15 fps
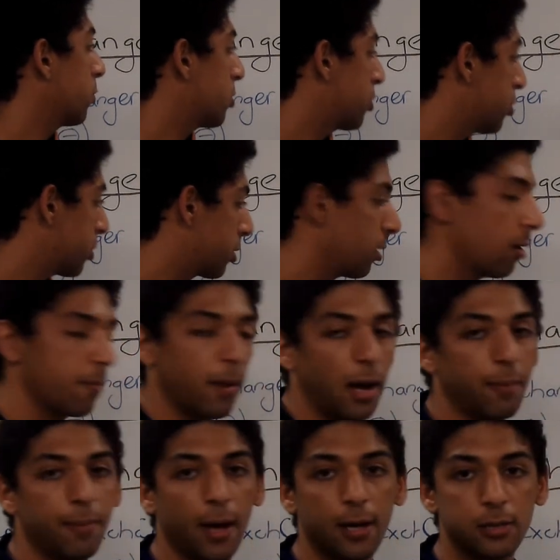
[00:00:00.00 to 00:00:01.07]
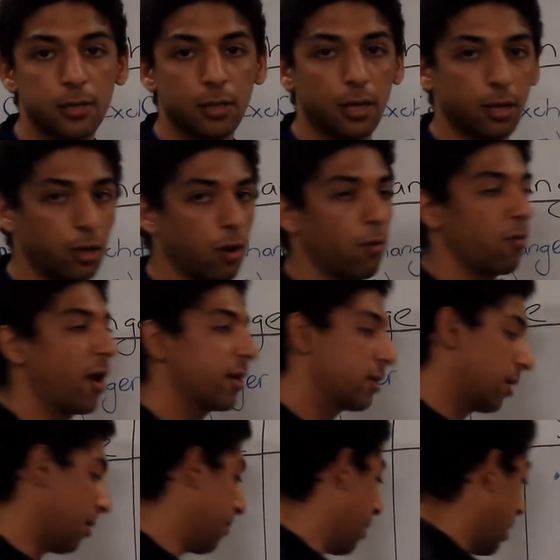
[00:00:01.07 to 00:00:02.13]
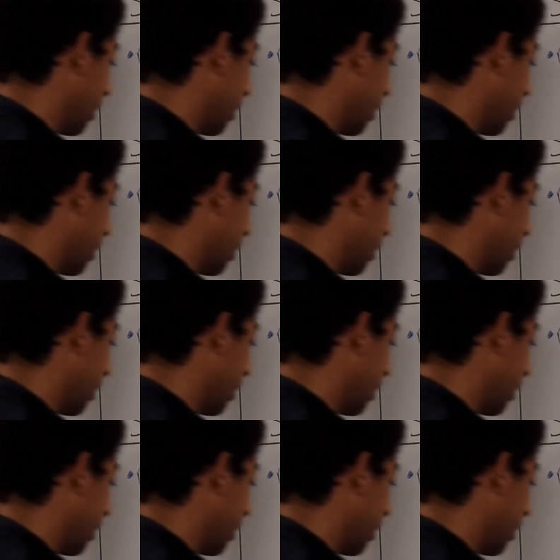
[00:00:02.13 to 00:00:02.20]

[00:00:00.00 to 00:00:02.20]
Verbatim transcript: So it's just going to bypass it and go right to the